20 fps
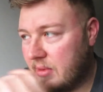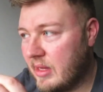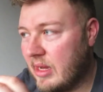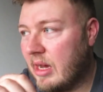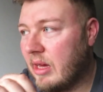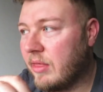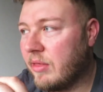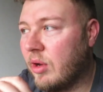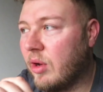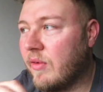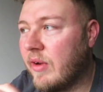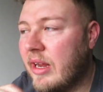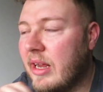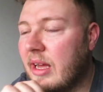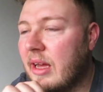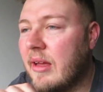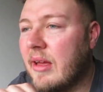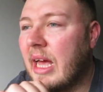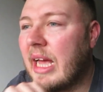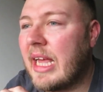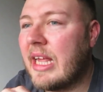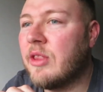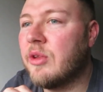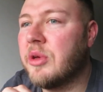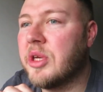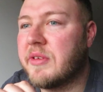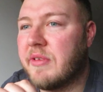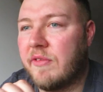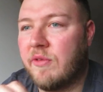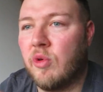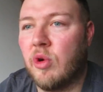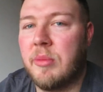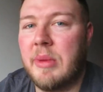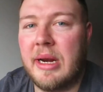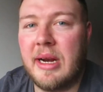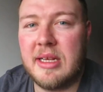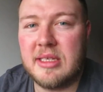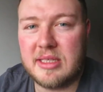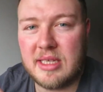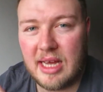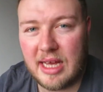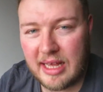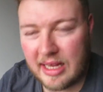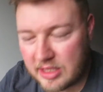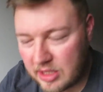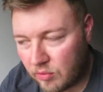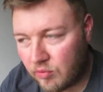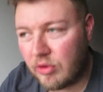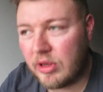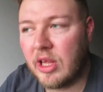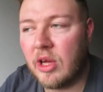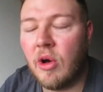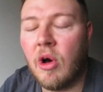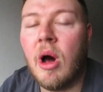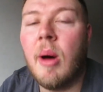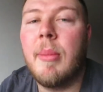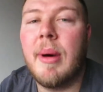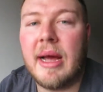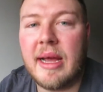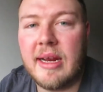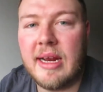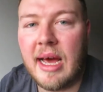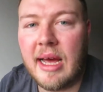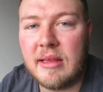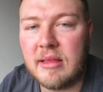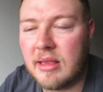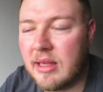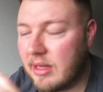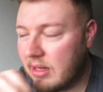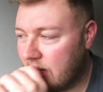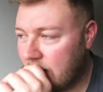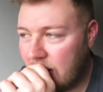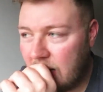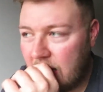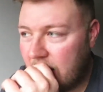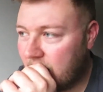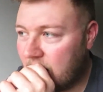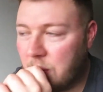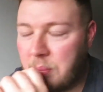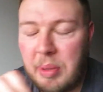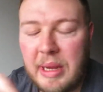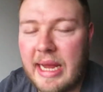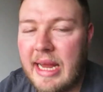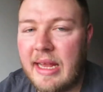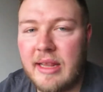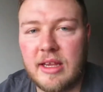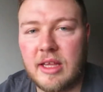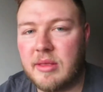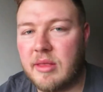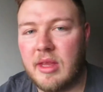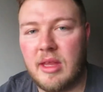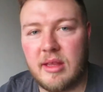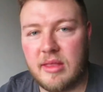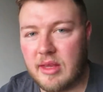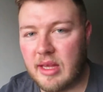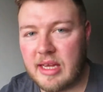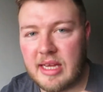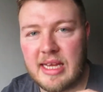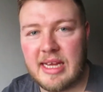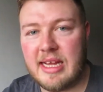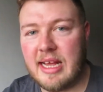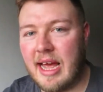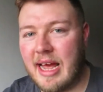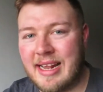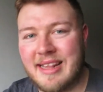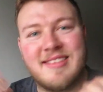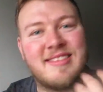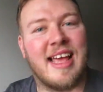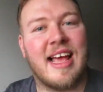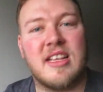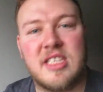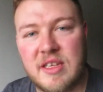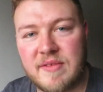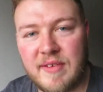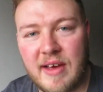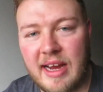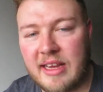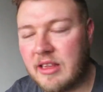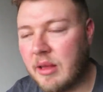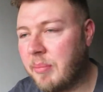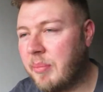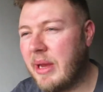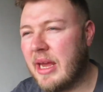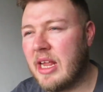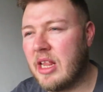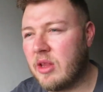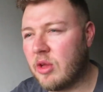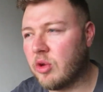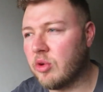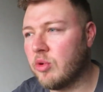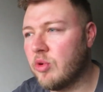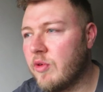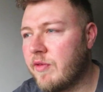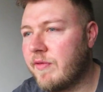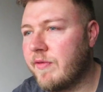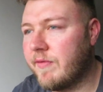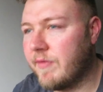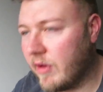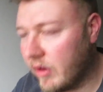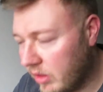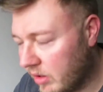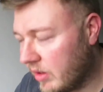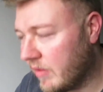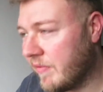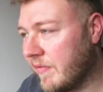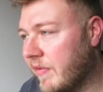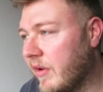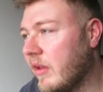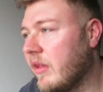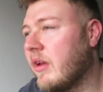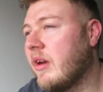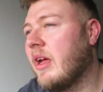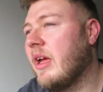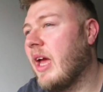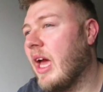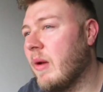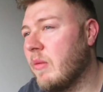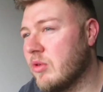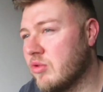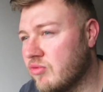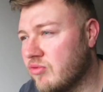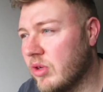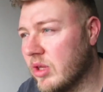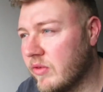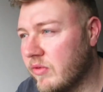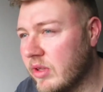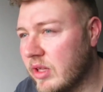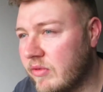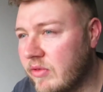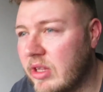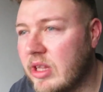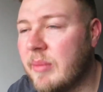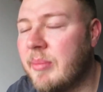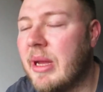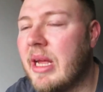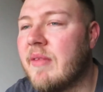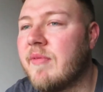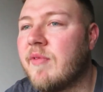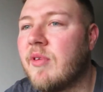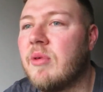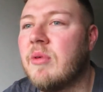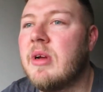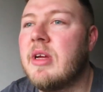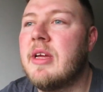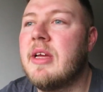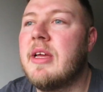I thought, right, I can do this for 4 minutes. It's really hot, but I can handle it. The pain, the heat intensified, the pain grew further and further. It was really painful.